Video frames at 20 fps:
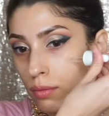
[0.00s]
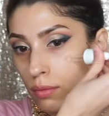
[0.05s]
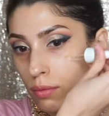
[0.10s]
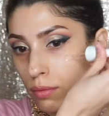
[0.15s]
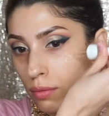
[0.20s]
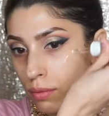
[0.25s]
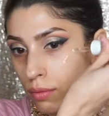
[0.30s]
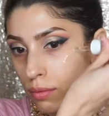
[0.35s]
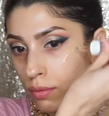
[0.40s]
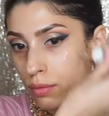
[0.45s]

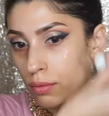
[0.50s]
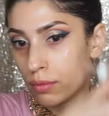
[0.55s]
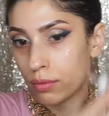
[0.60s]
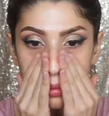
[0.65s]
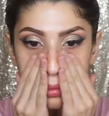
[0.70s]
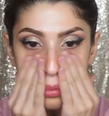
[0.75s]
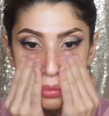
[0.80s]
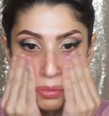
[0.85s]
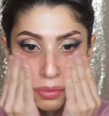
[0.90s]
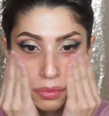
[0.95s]
For face,
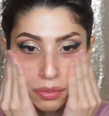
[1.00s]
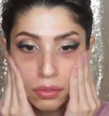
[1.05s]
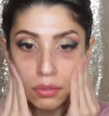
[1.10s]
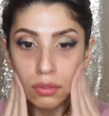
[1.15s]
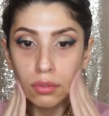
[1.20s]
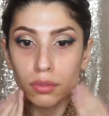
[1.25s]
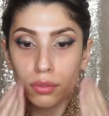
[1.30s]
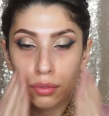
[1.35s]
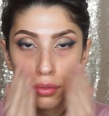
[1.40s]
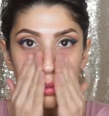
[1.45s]
we're going to
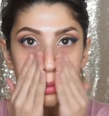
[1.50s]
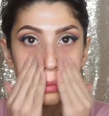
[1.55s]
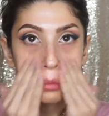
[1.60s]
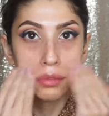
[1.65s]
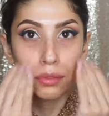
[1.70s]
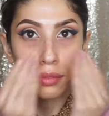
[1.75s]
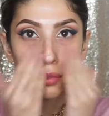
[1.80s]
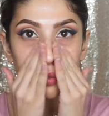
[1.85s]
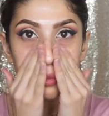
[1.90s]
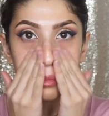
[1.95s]
use the
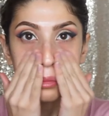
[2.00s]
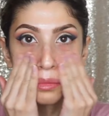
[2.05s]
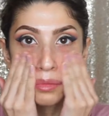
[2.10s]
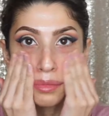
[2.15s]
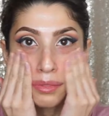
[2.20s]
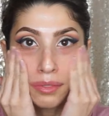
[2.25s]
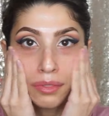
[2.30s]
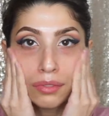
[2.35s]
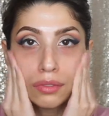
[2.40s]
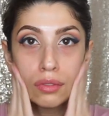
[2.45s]

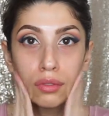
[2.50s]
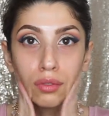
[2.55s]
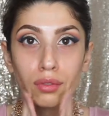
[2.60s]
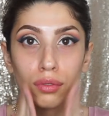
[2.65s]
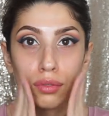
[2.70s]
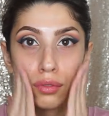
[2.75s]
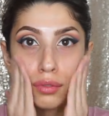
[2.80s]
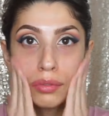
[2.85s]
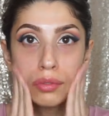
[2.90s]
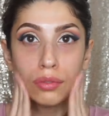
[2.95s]
Vasanti Glow
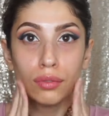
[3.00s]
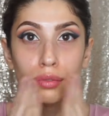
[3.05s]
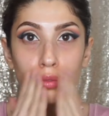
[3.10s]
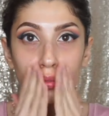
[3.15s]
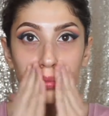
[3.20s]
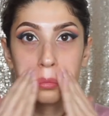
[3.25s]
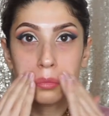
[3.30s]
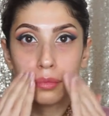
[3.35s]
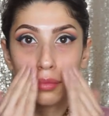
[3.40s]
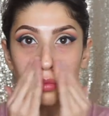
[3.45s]
Serum and
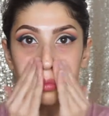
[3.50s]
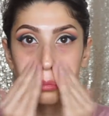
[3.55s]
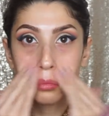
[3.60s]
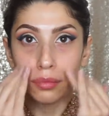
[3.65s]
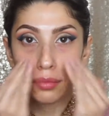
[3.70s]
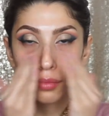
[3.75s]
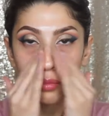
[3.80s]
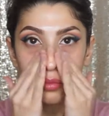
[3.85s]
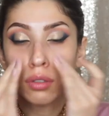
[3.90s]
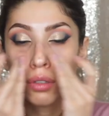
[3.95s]
apply it
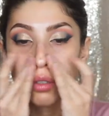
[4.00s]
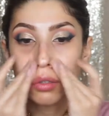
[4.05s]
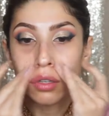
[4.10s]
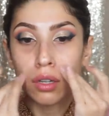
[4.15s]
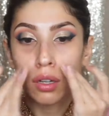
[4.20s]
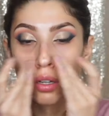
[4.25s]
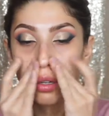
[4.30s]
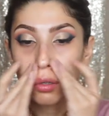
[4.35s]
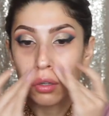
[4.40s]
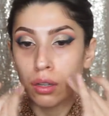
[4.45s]
all over my
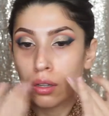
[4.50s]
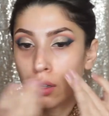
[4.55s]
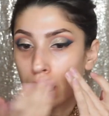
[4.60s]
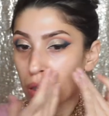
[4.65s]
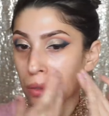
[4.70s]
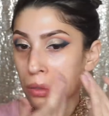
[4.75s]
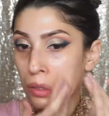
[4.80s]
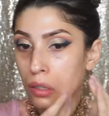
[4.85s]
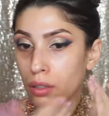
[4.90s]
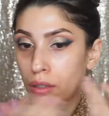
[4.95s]

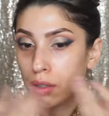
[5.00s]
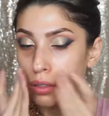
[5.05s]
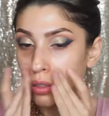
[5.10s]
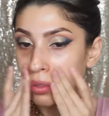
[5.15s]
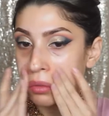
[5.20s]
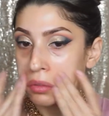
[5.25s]
face.